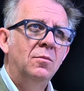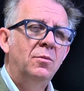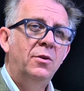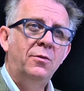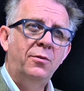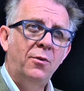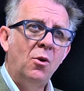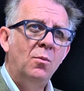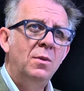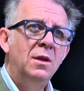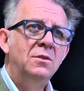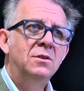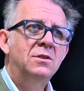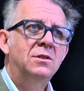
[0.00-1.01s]

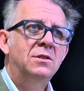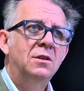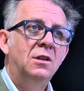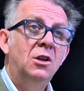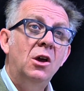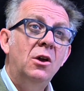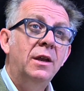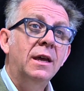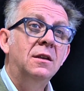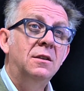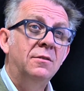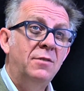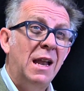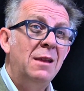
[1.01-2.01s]
performance, learning and
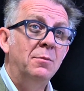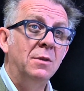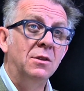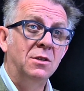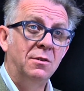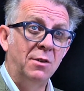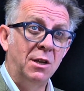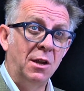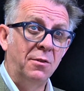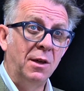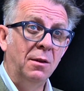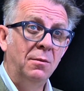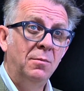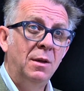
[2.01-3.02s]
development of
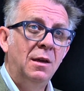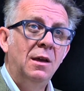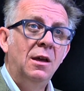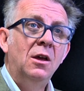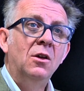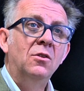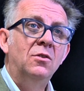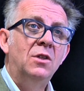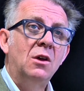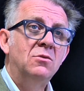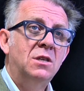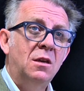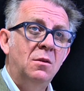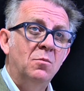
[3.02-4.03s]
another.
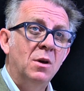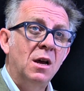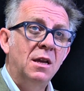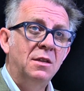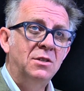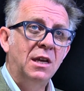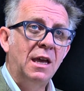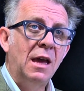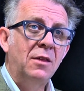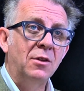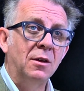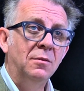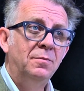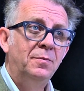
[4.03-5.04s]
Those combined
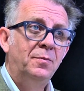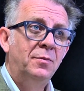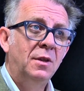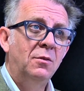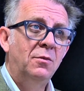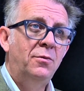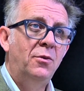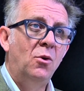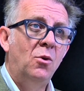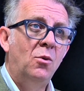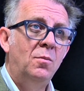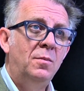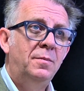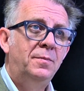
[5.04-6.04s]
together
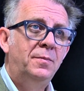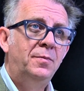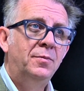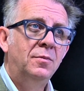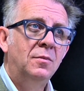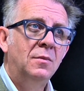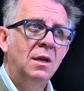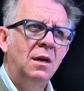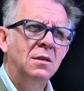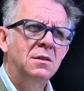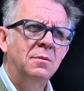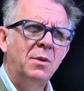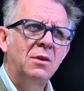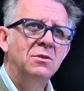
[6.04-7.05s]
form, I
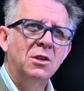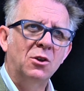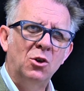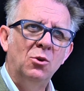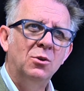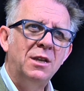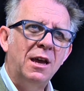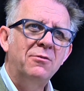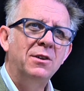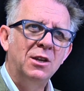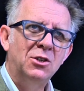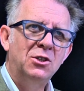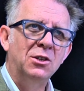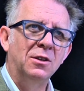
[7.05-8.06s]
suppose, the core
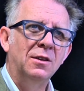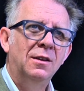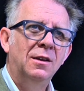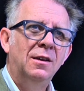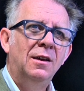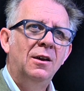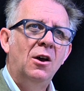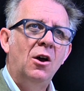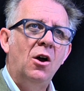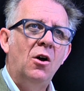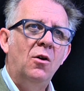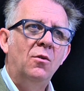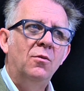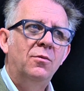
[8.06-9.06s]
definition
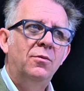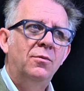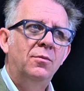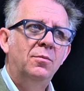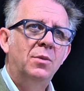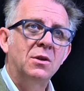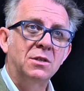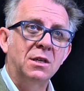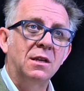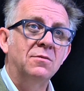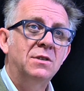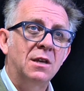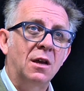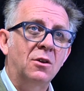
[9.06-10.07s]
of
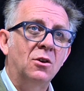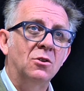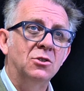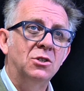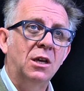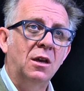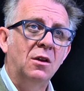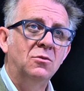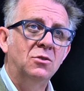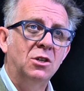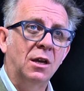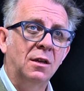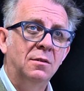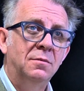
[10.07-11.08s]
positive psychology coaching.